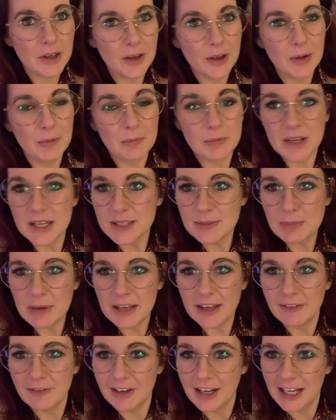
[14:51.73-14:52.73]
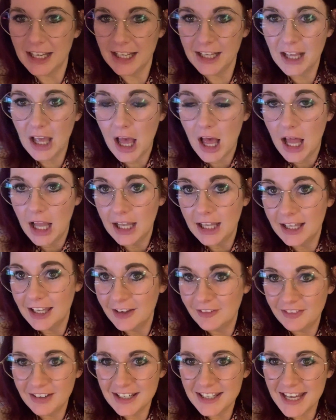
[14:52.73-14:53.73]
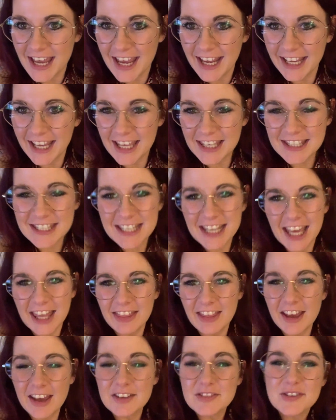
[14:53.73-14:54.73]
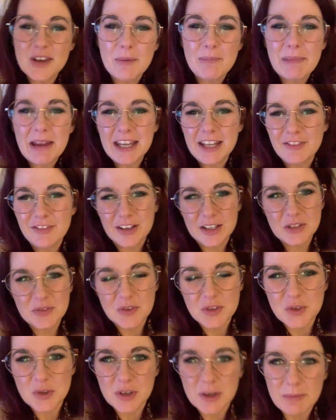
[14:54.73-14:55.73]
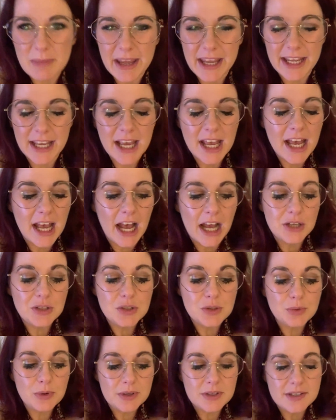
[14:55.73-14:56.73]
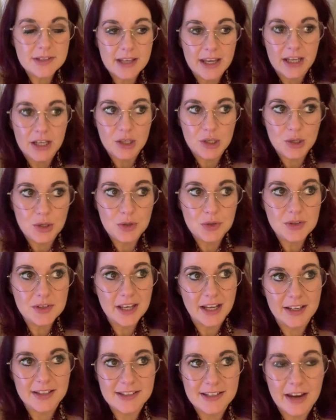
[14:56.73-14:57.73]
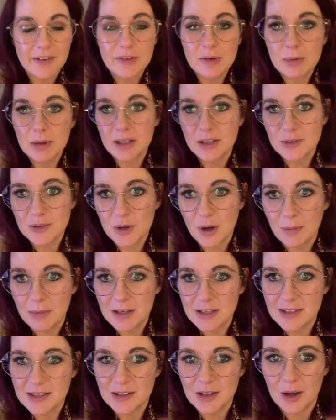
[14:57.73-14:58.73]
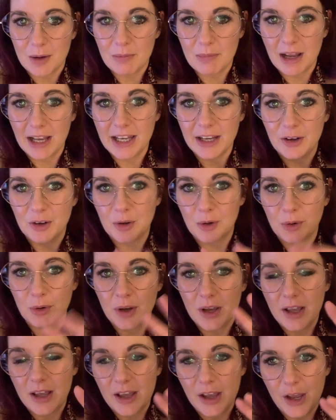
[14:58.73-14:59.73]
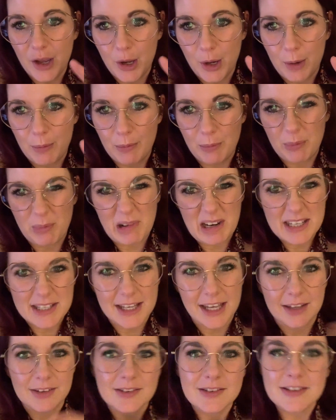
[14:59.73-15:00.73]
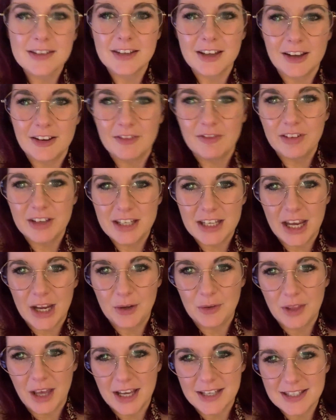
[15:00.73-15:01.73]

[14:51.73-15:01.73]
Um, it's been a really lovely day again together. So many thanks for joining me. I just want to say huge thanks to everybody that's commented on my little um, breast cancer video that I